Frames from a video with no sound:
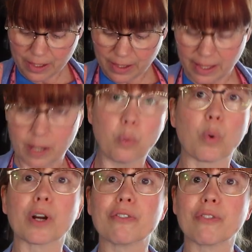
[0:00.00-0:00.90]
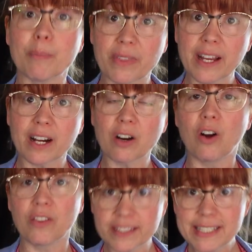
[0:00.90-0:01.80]
then work from there
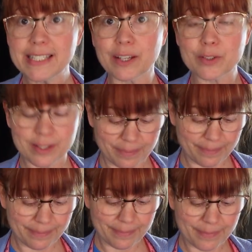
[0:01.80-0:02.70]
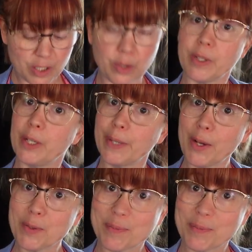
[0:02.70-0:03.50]
on the details. So here we go.